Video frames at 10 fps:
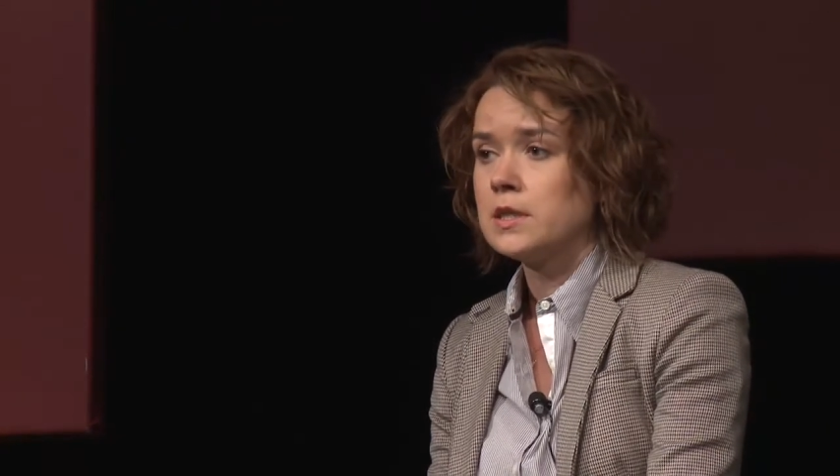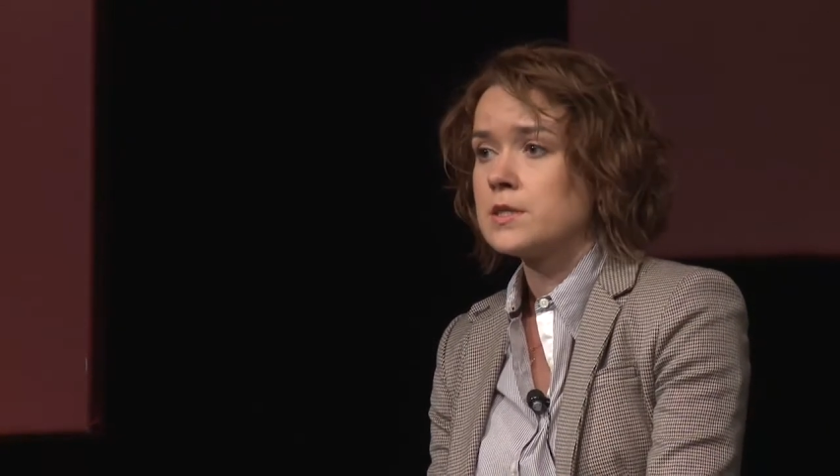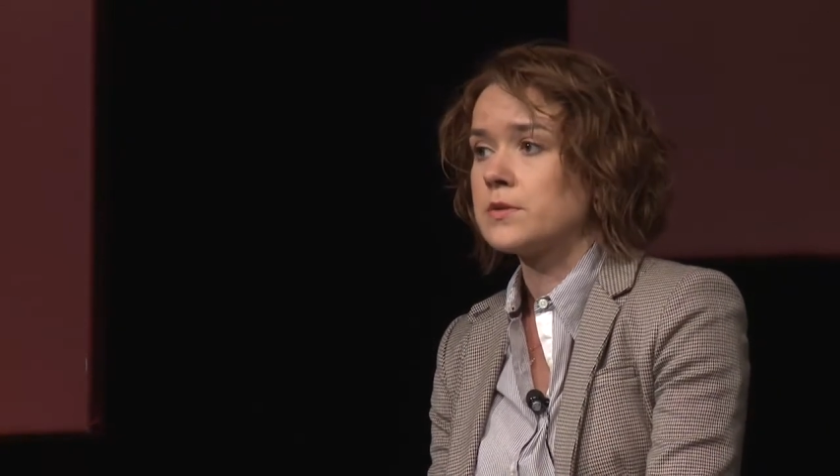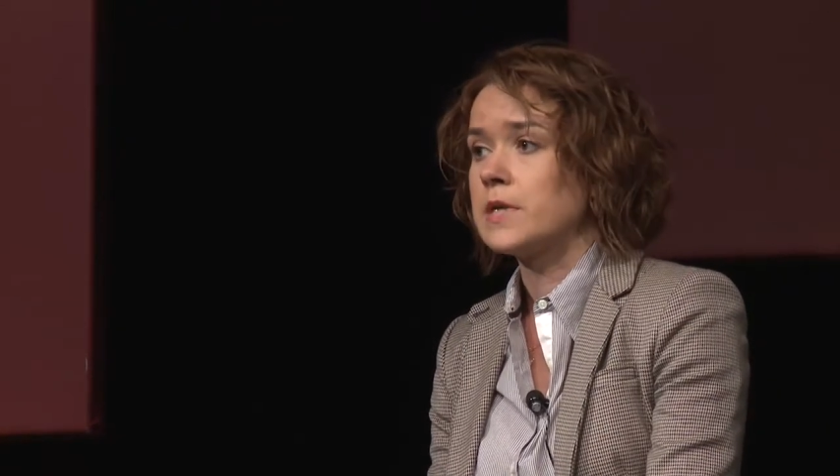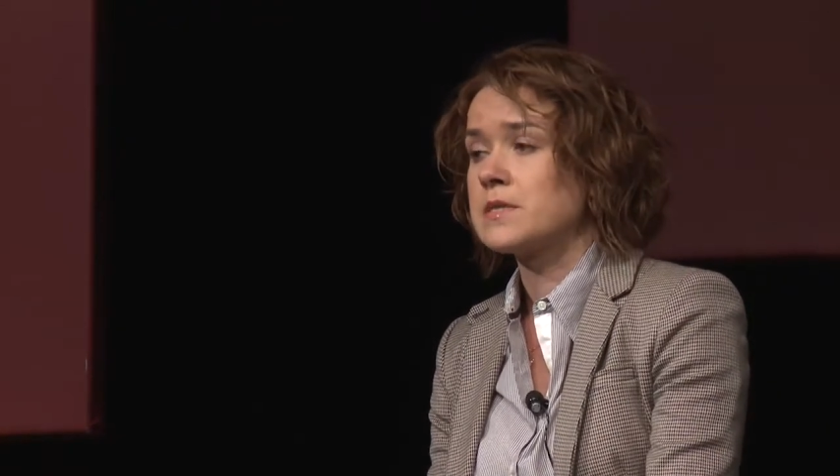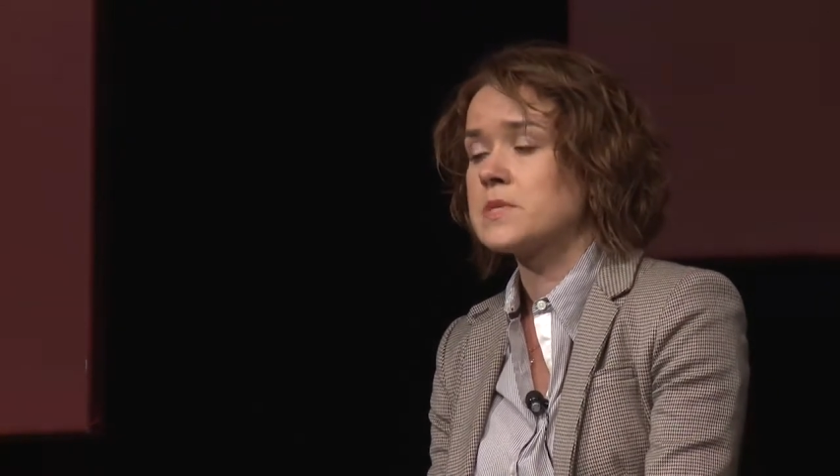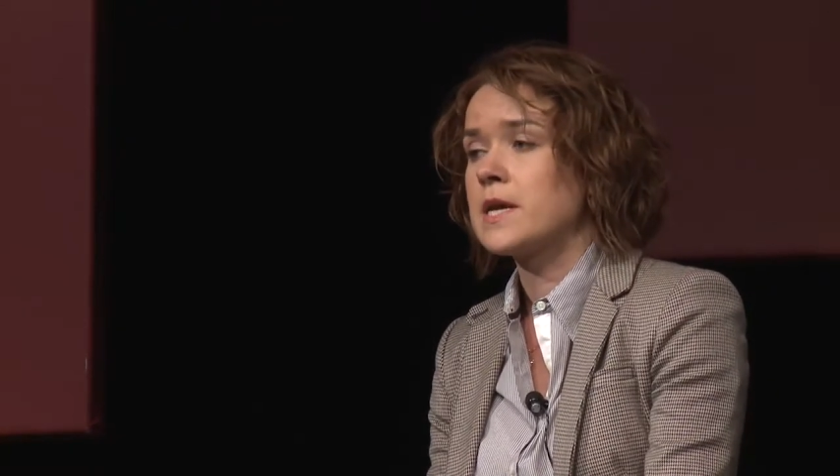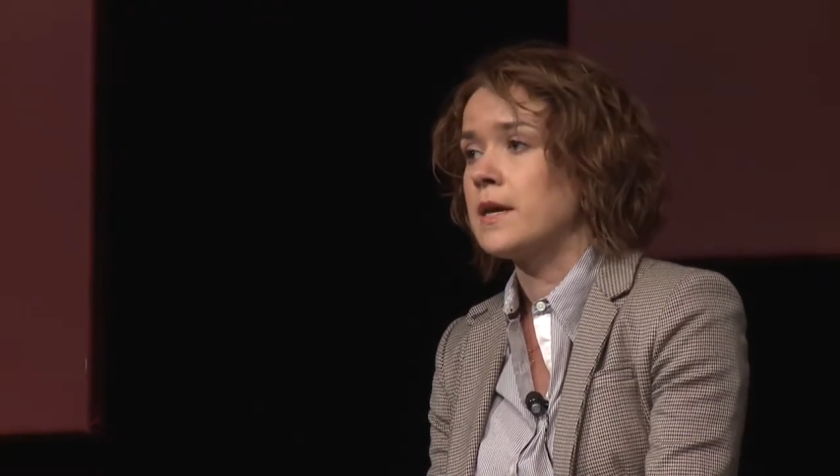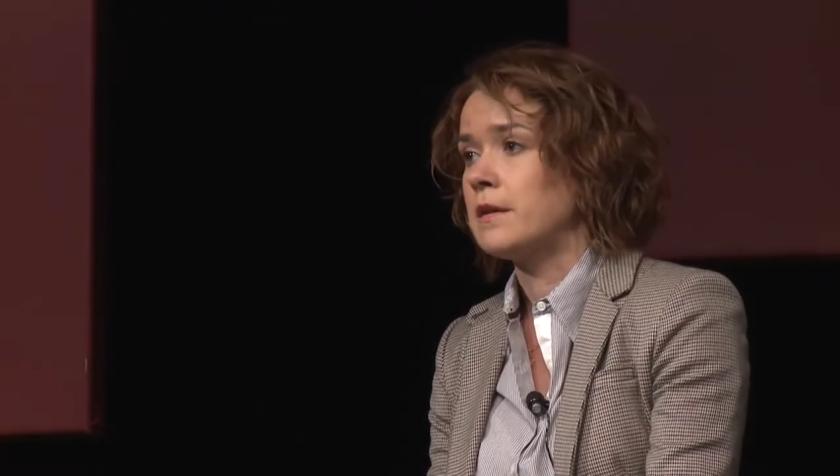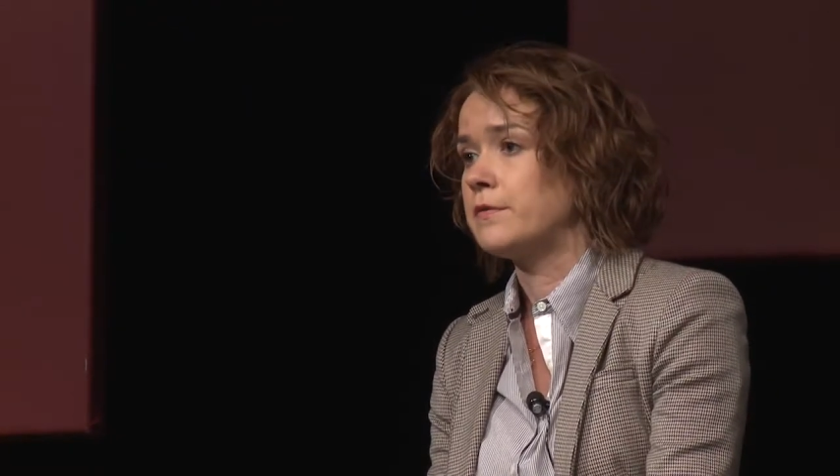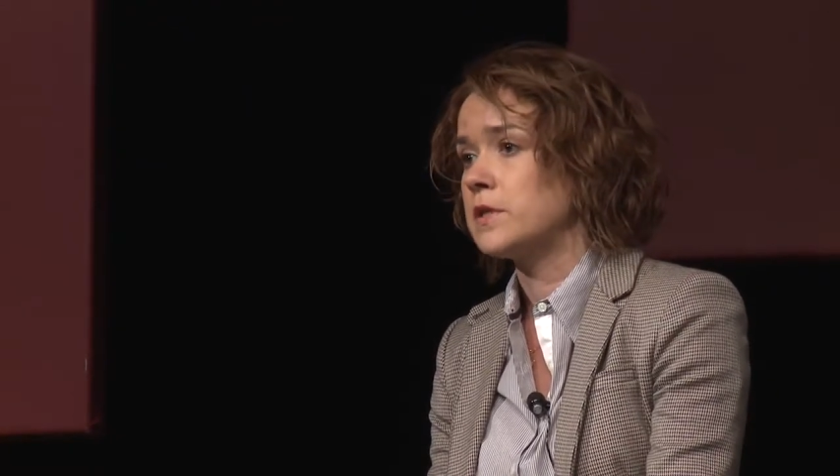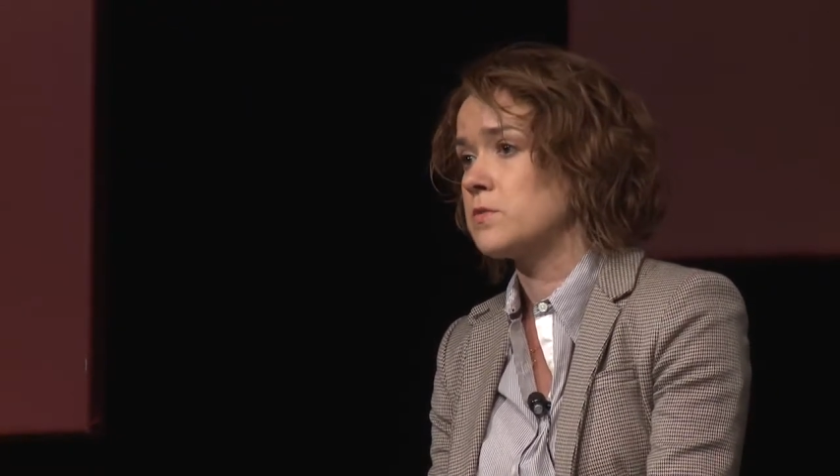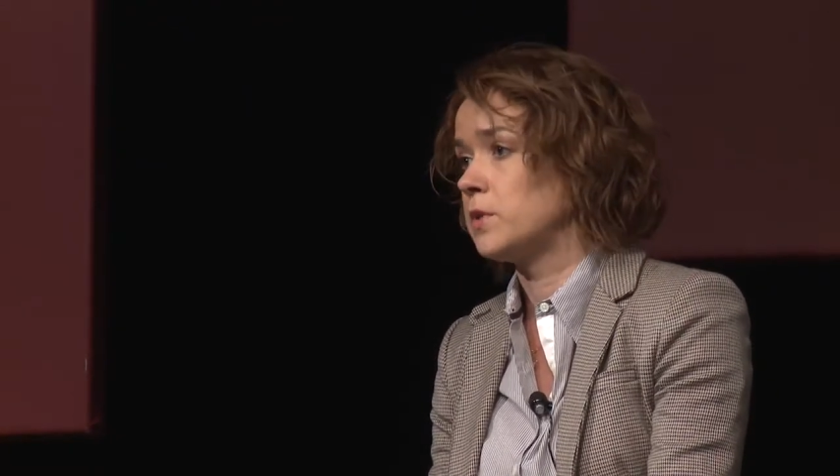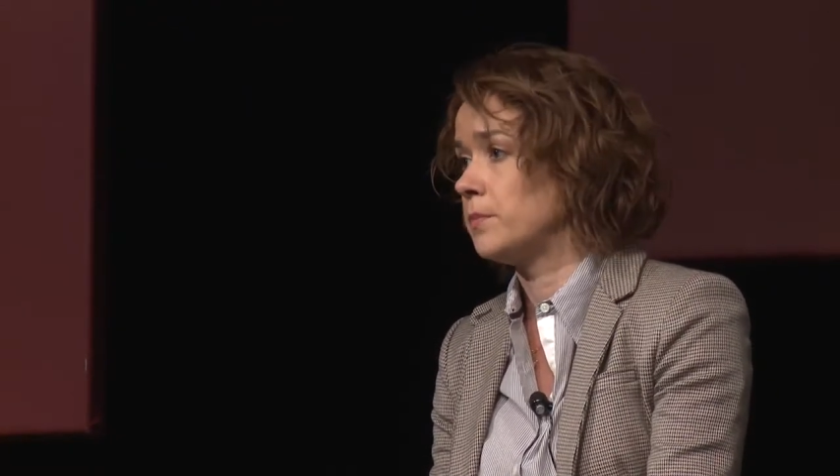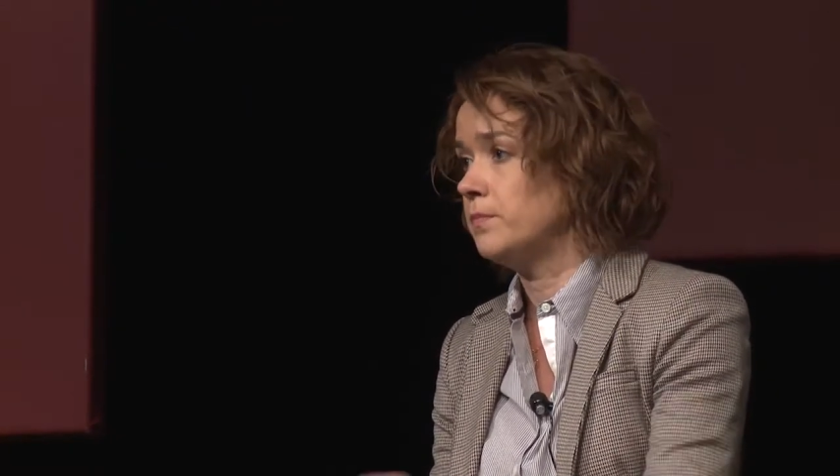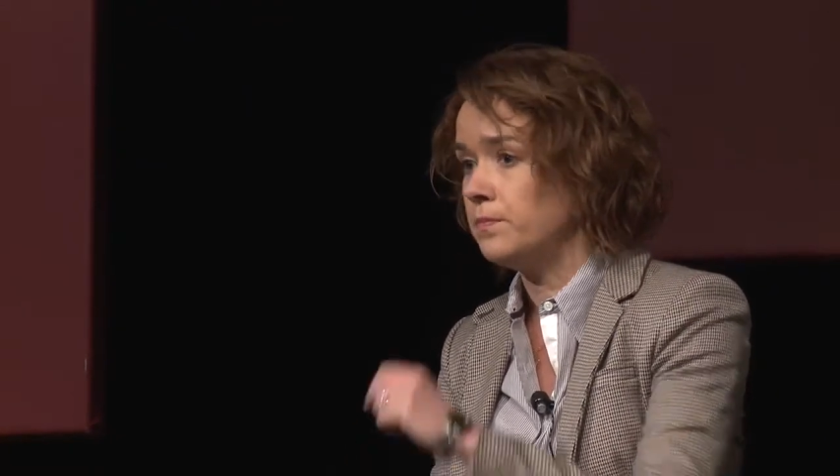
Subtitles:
So as I'm saying, first we,